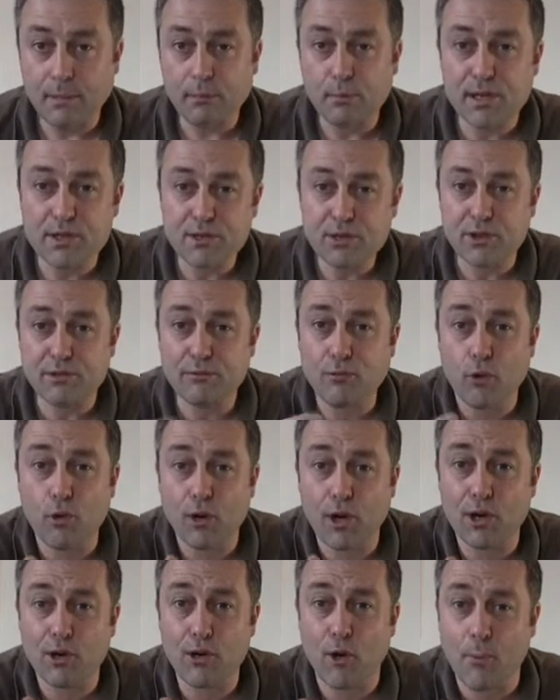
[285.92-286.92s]
Brings to the
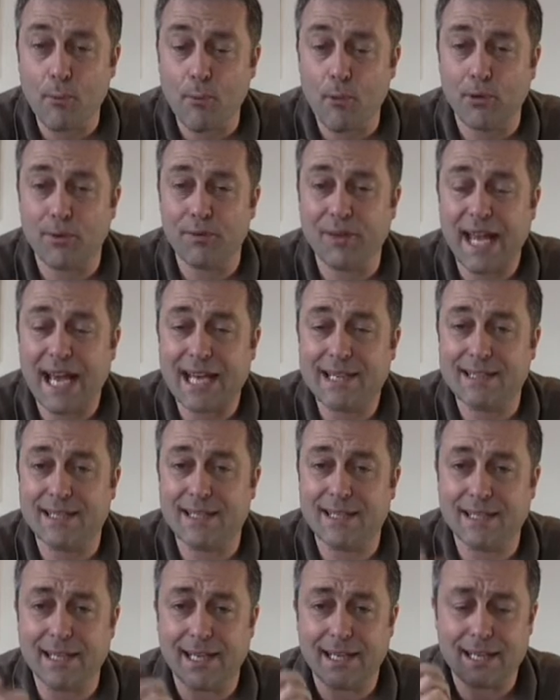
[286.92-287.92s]
fore a lot more of the
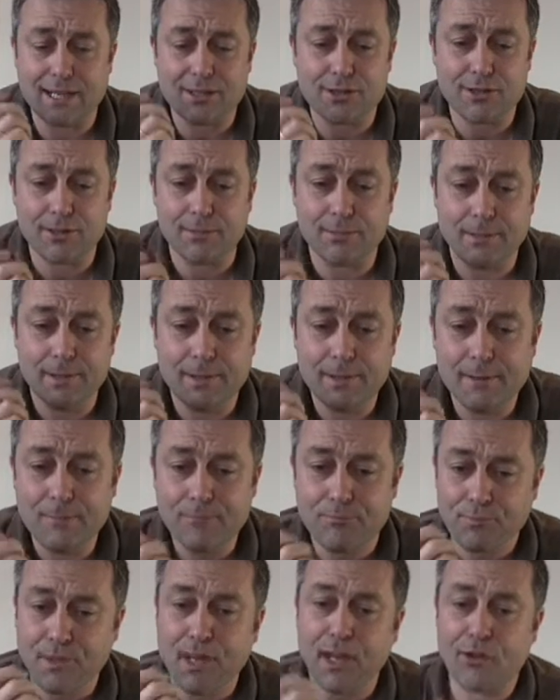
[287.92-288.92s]
acid in there. There's
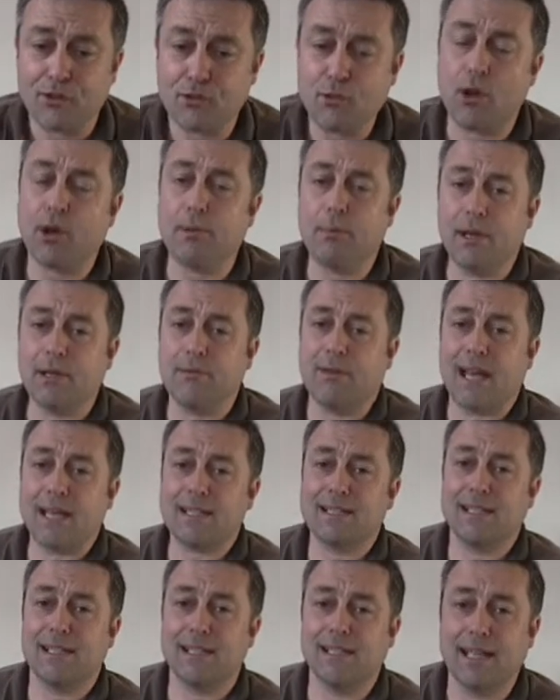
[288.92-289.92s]
quite a bit of
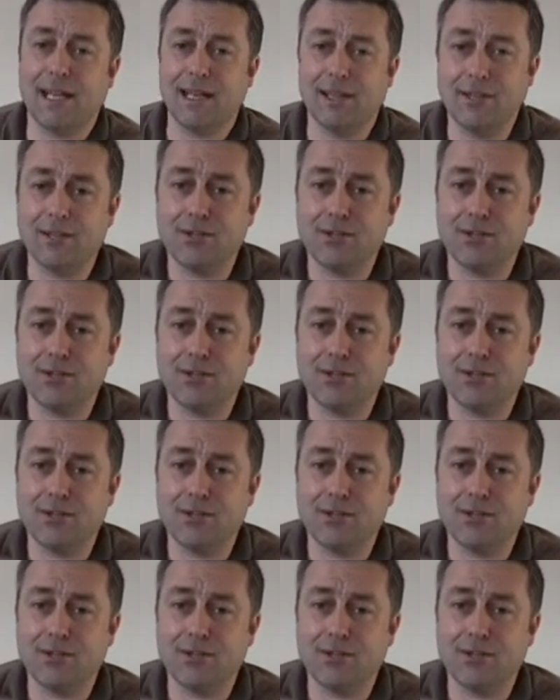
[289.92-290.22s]
acid in there.